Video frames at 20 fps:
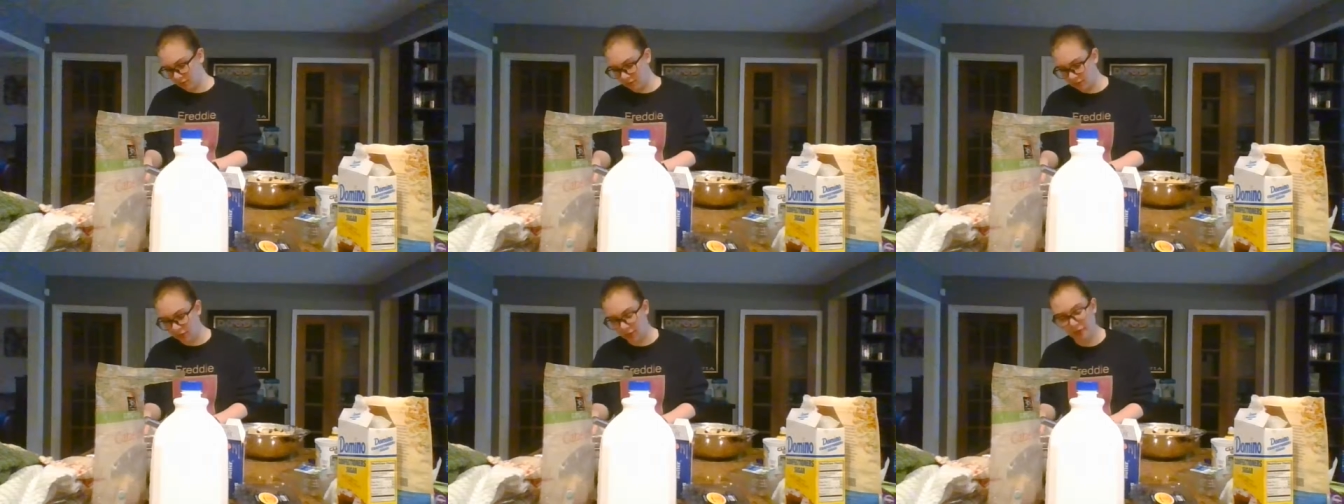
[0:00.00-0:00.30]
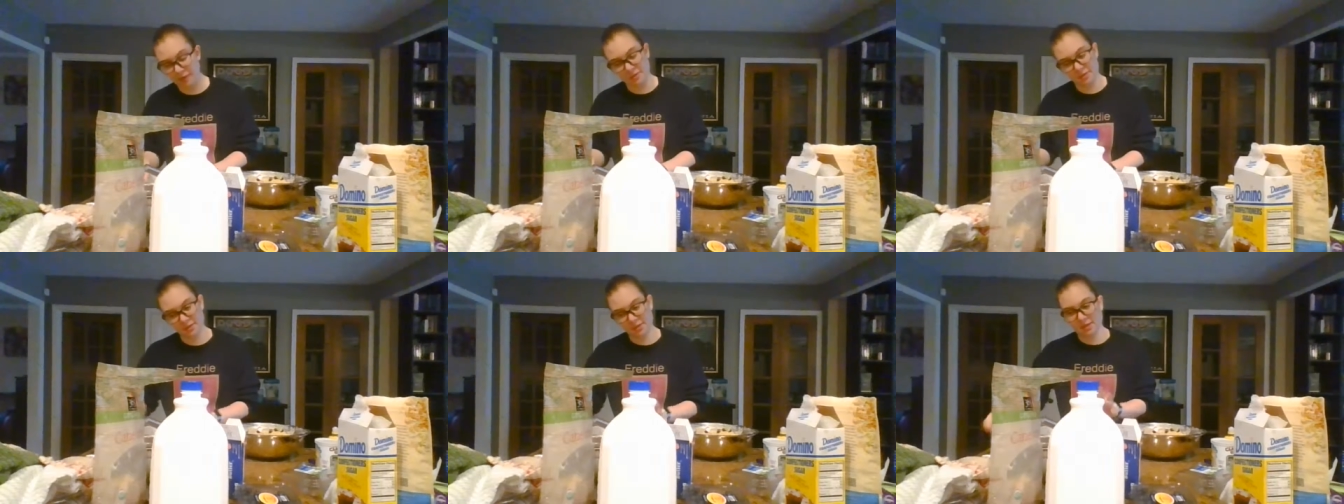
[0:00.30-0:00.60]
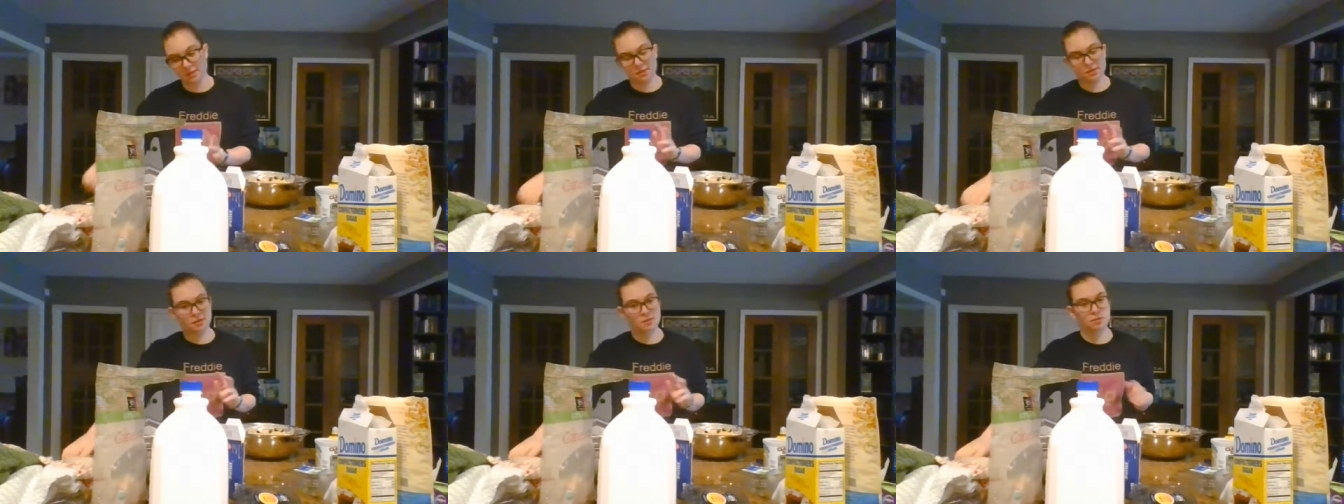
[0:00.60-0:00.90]
Like I
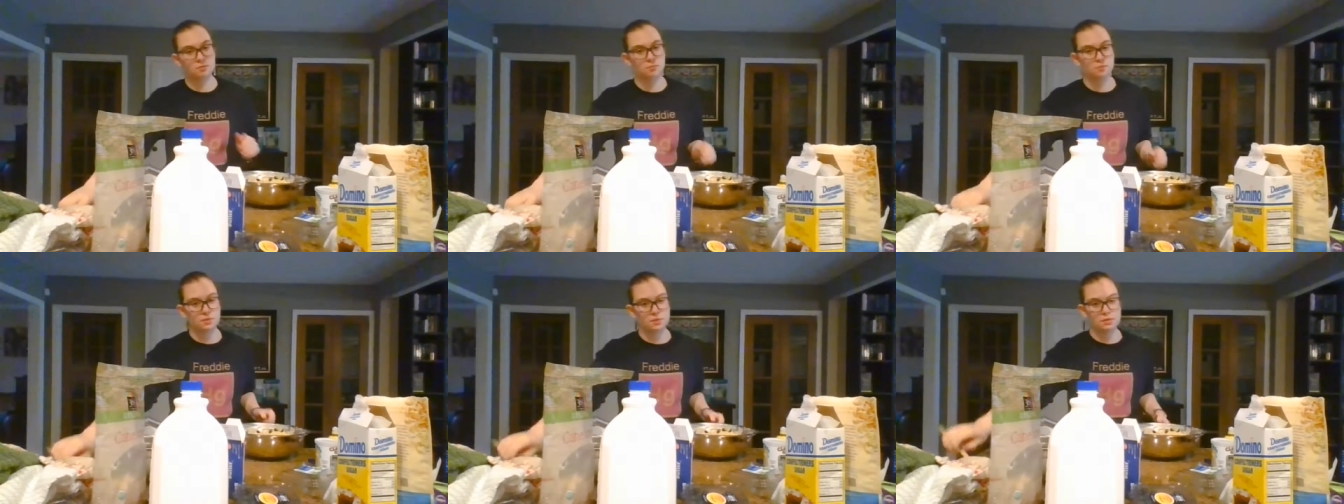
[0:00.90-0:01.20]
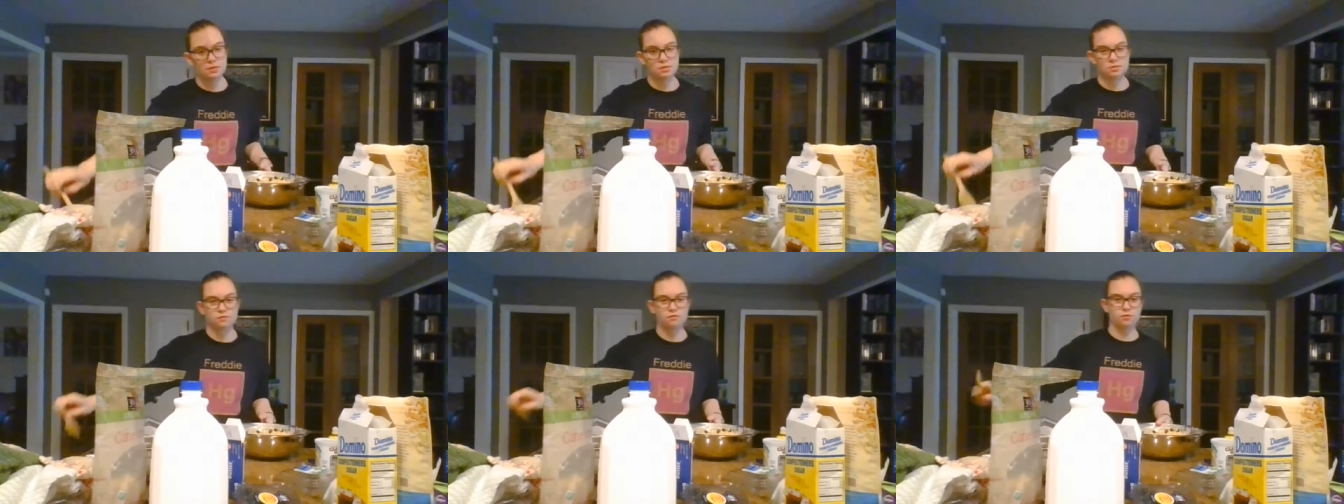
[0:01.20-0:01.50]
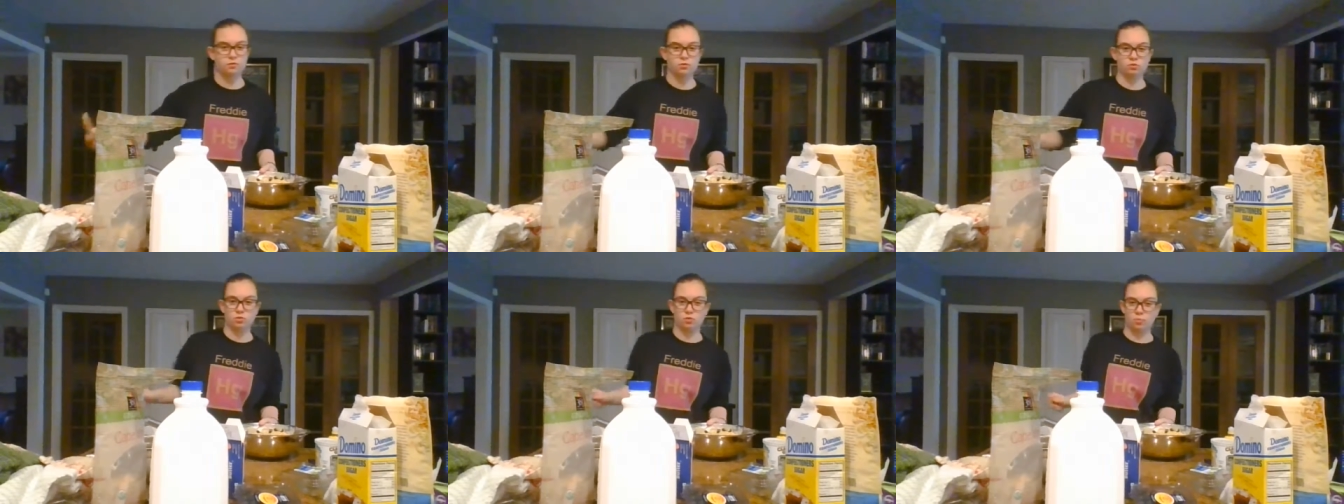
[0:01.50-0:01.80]
said, it can be
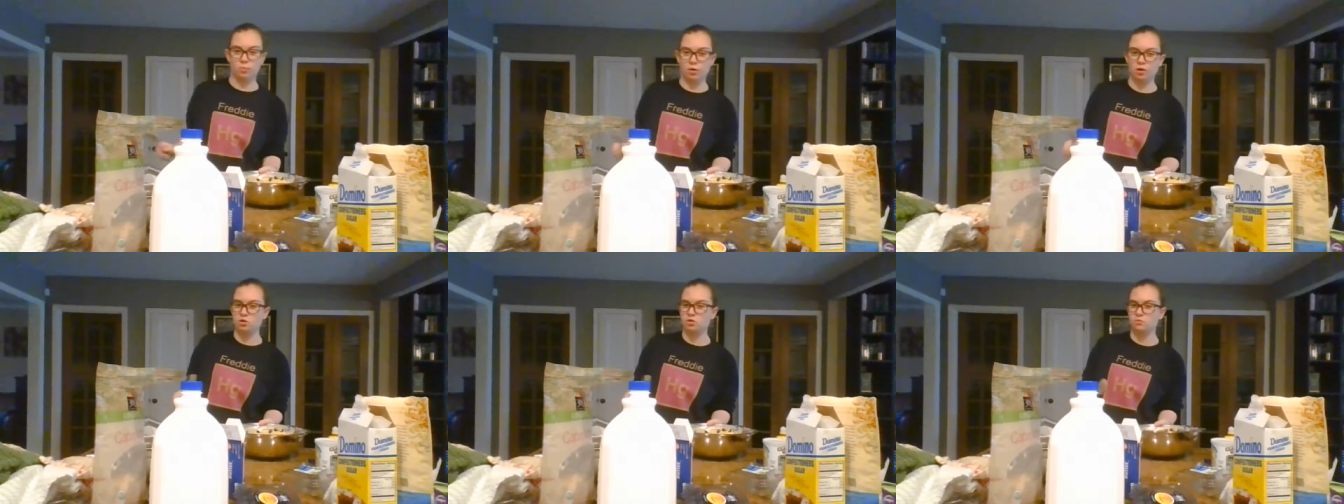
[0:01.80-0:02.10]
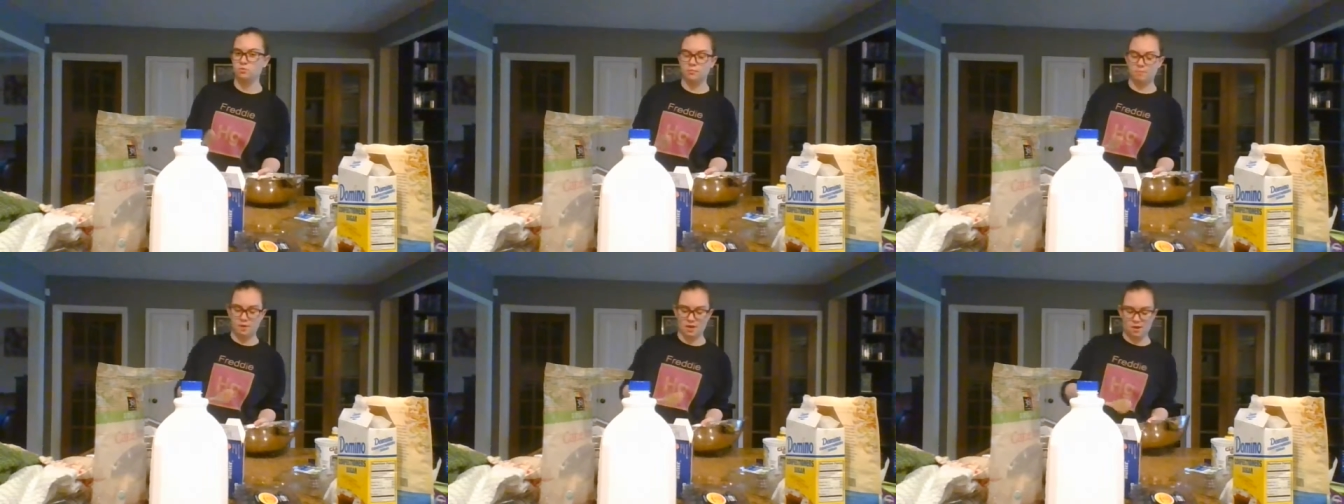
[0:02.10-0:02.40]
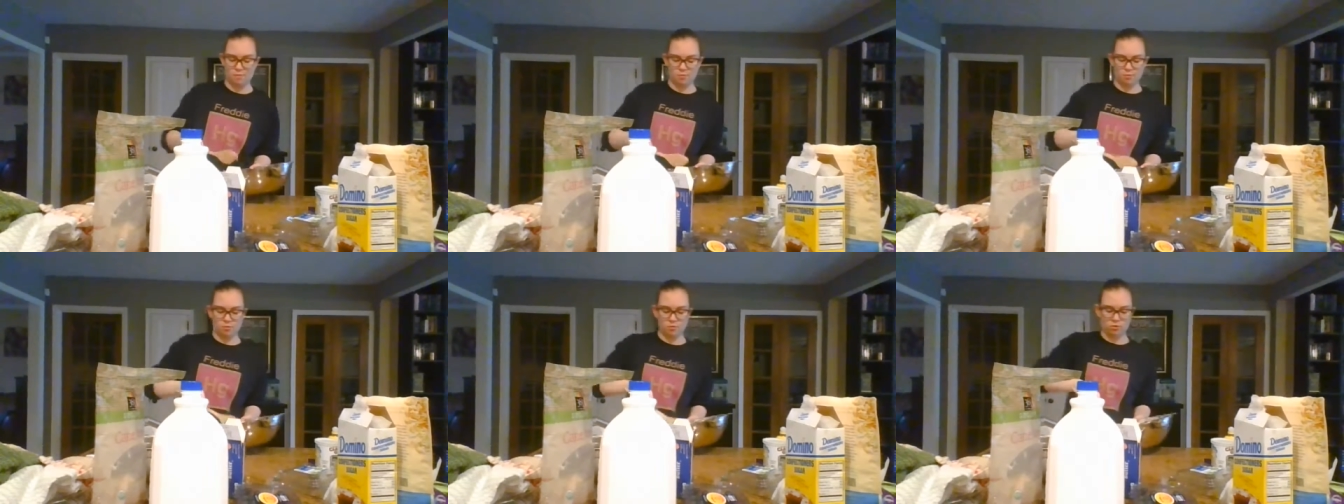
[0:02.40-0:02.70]
filled with parchment
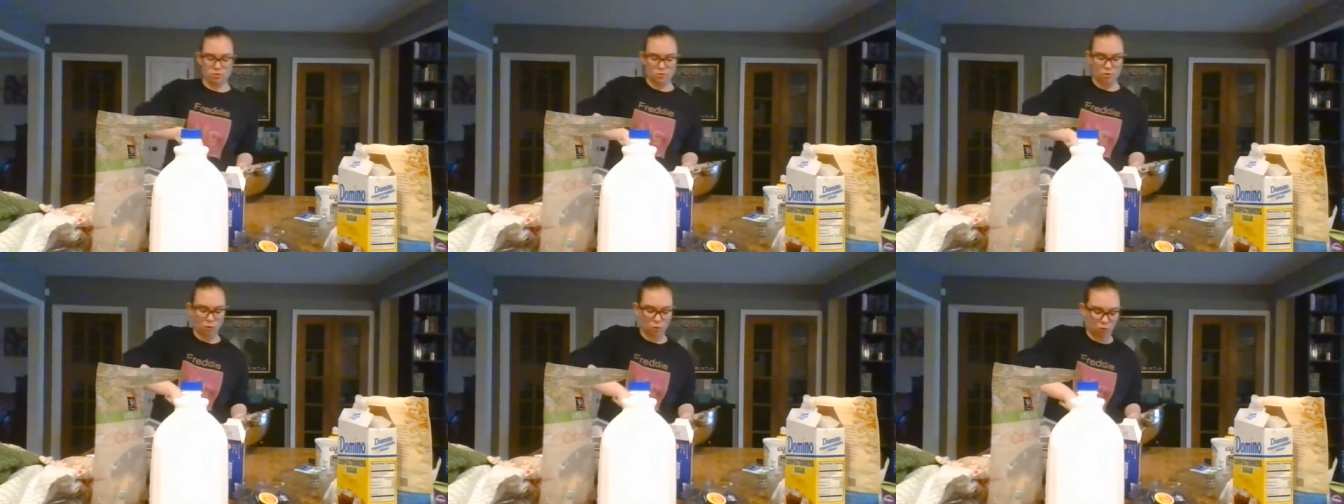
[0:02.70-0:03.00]
paper,